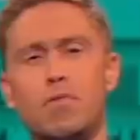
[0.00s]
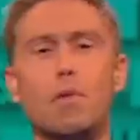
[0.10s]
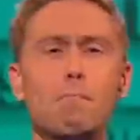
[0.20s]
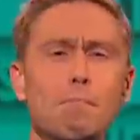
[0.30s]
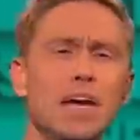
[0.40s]
The
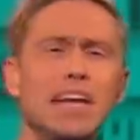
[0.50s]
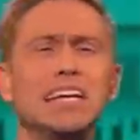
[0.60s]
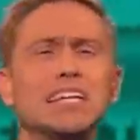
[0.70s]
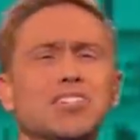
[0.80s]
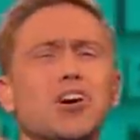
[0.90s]

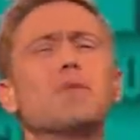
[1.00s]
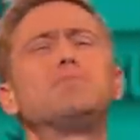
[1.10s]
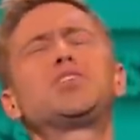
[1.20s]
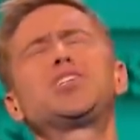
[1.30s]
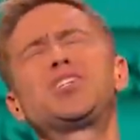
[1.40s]
media's
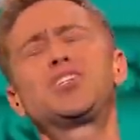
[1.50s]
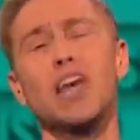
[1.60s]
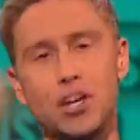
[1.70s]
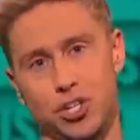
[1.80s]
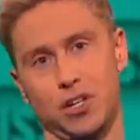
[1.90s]

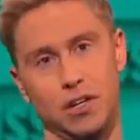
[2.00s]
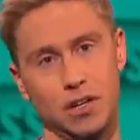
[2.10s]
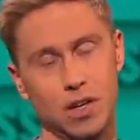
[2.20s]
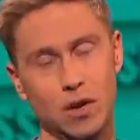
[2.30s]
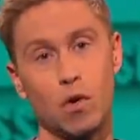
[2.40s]
obsession
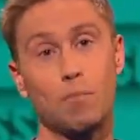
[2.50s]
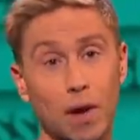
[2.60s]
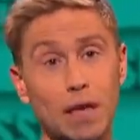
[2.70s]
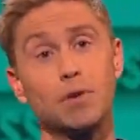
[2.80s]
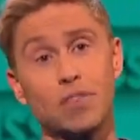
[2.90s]
with
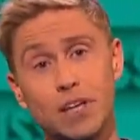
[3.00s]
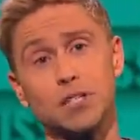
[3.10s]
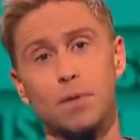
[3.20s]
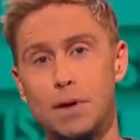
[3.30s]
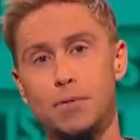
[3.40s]
blaming
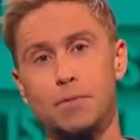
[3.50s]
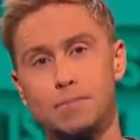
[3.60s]
these people.